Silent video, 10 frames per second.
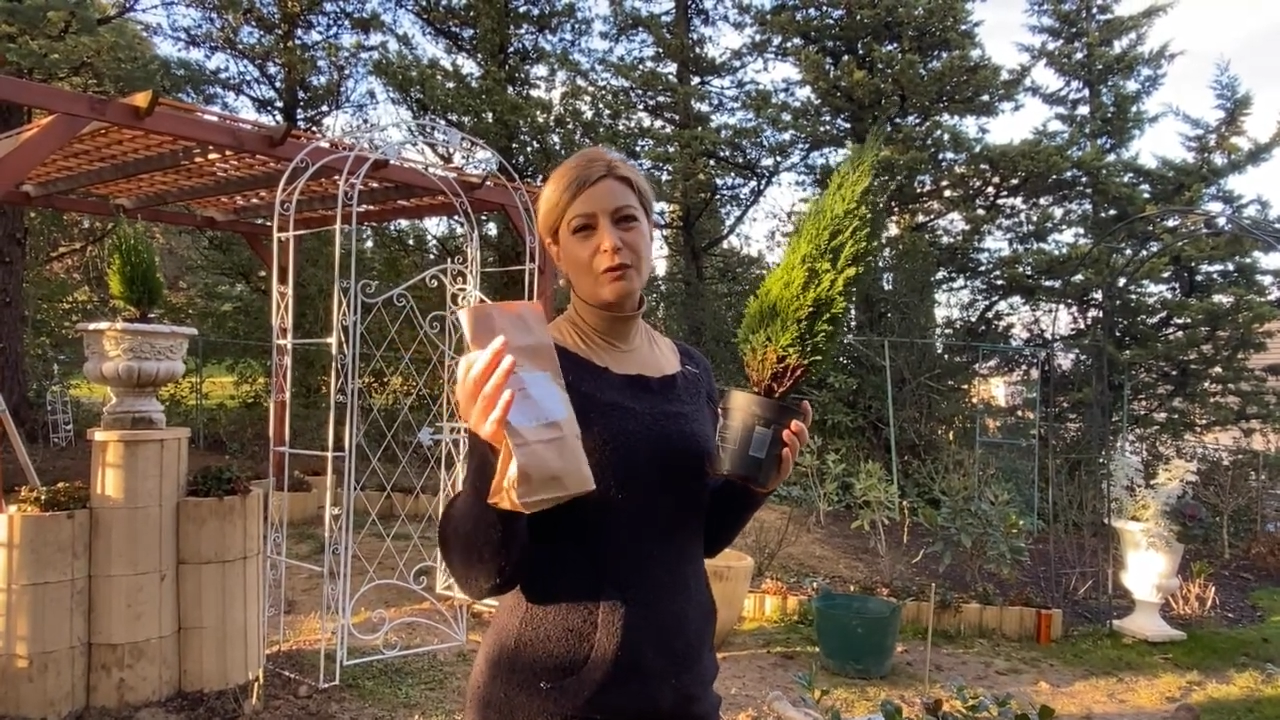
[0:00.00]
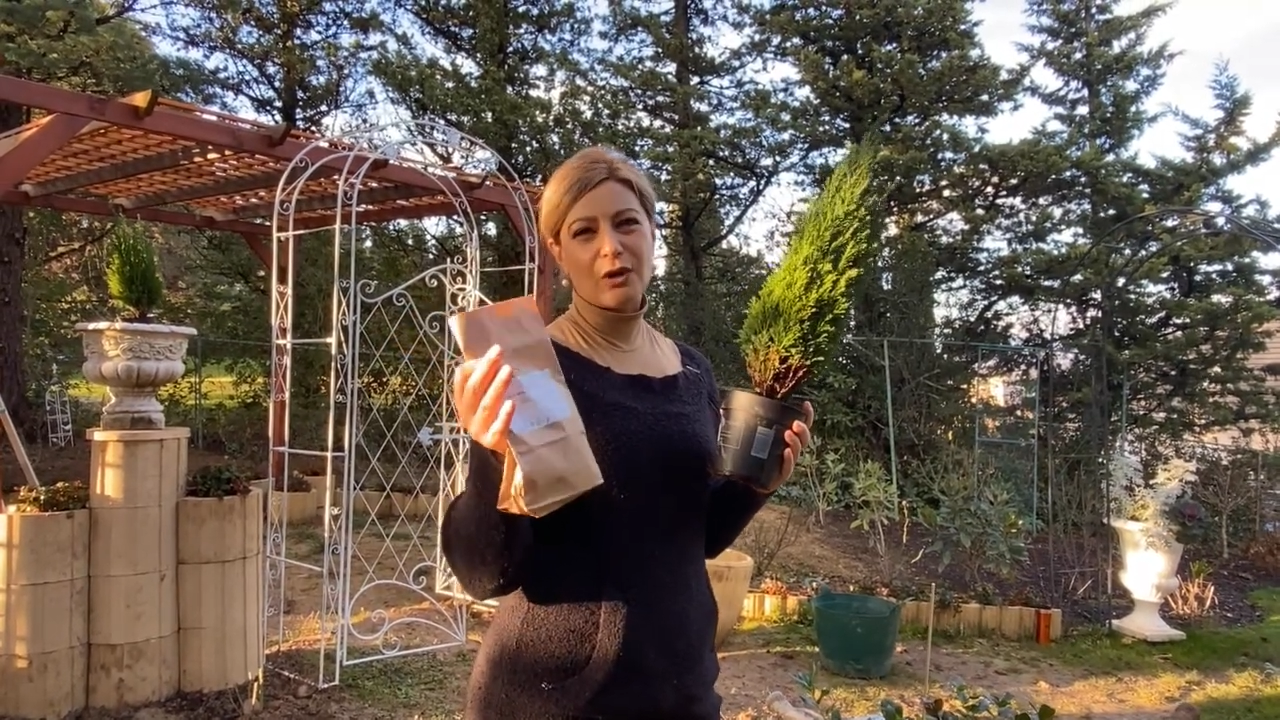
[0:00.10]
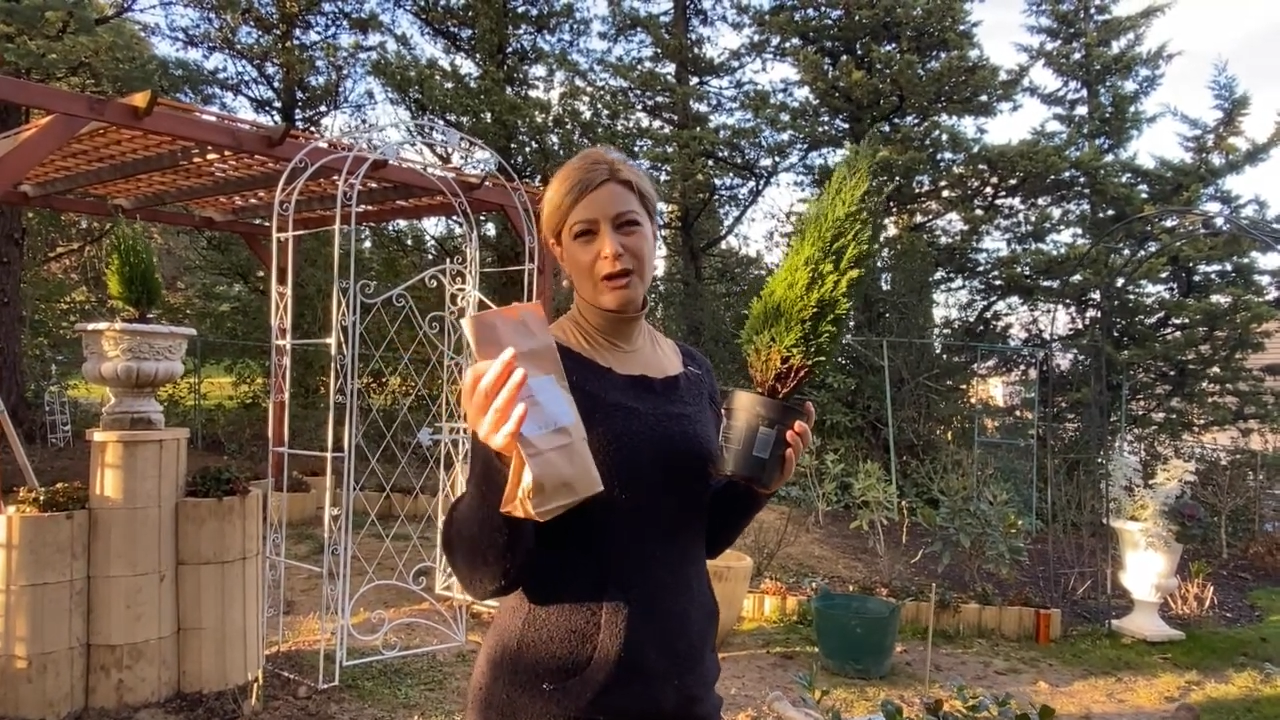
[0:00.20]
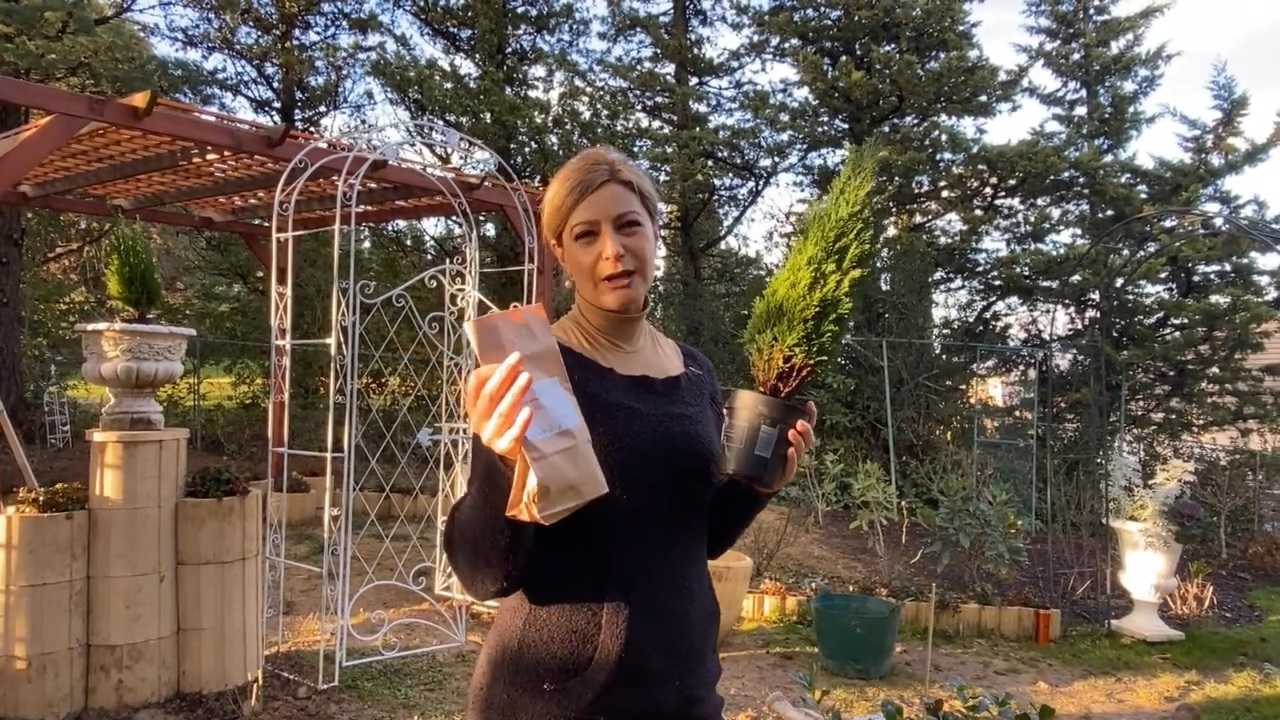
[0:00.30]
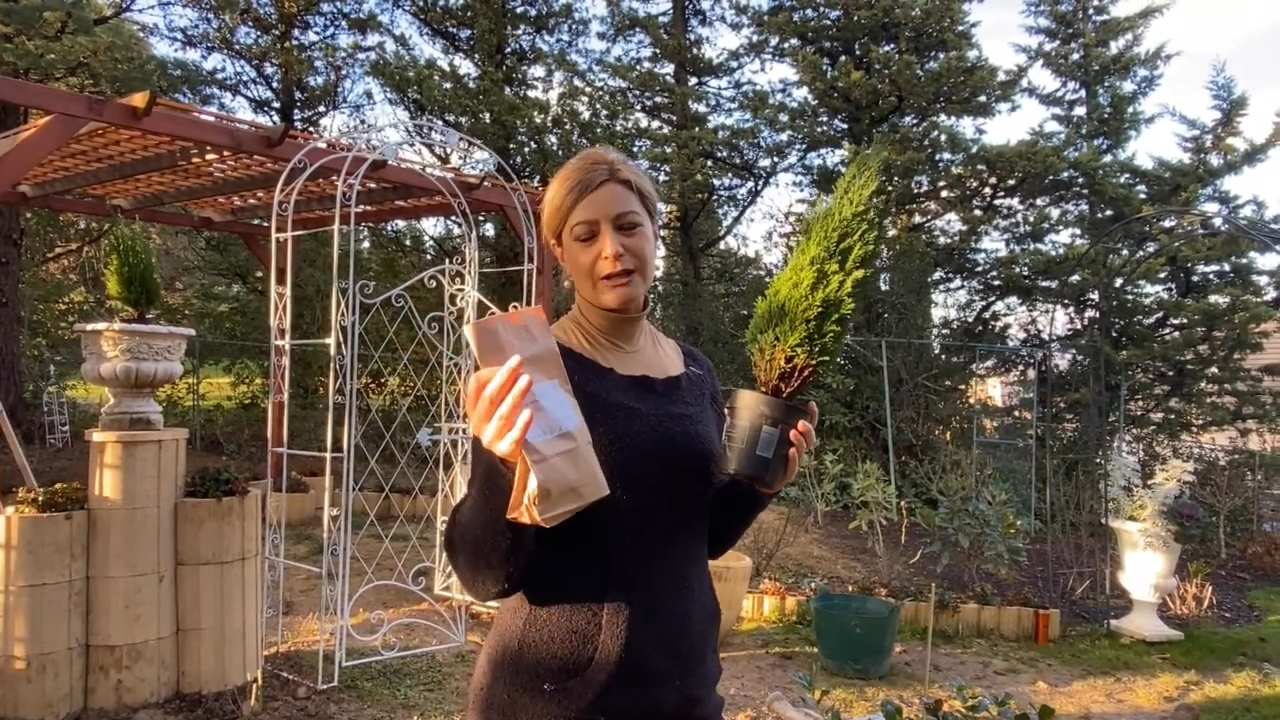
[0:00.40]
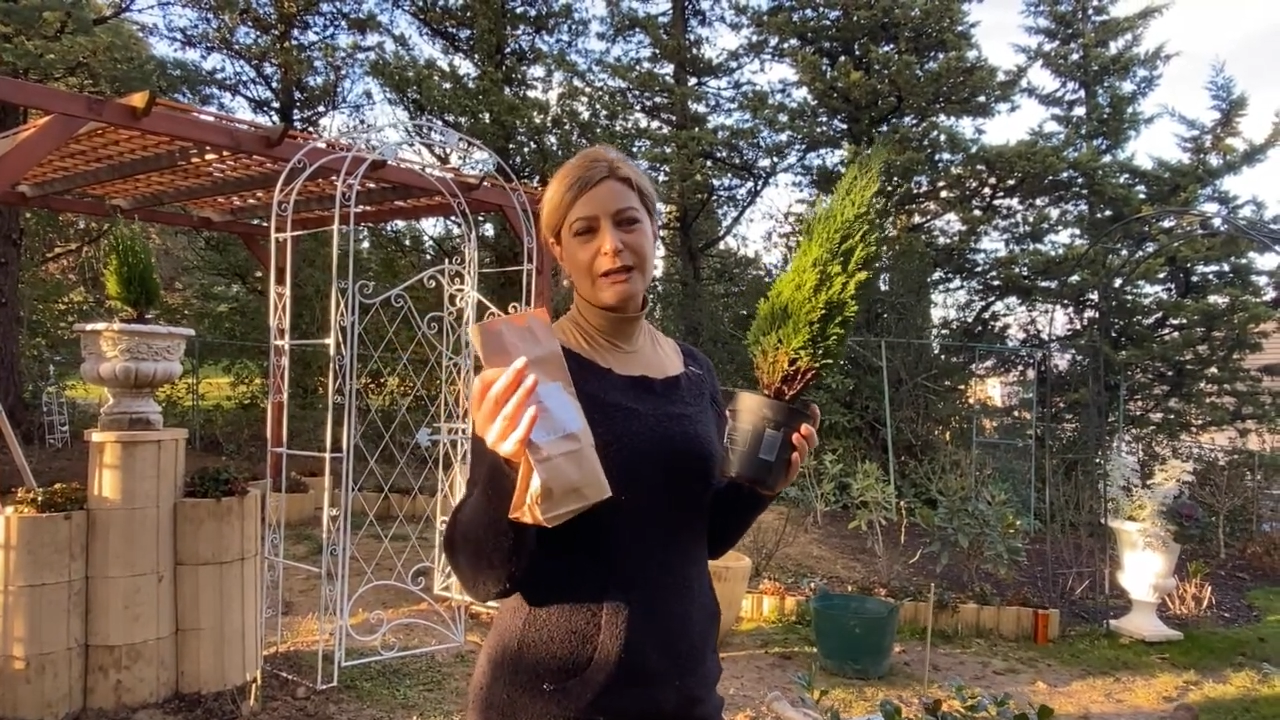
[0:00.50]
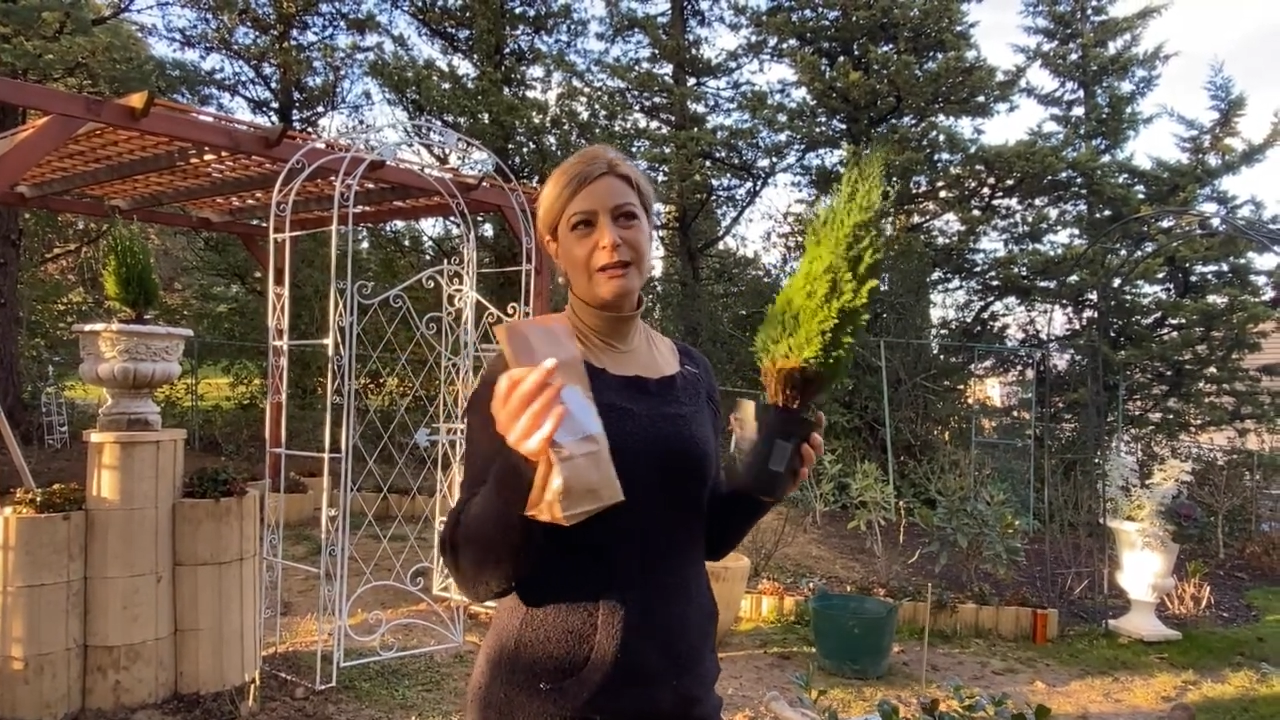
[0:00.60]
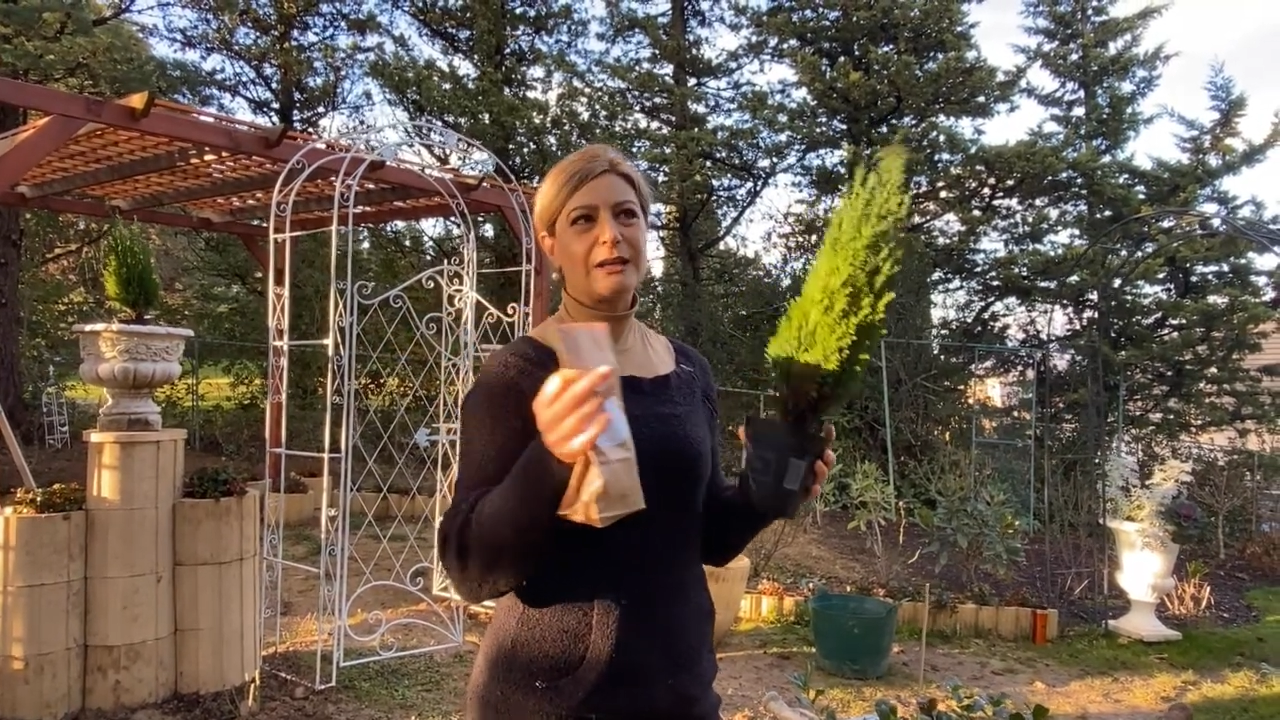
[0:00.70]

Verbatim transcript: variety.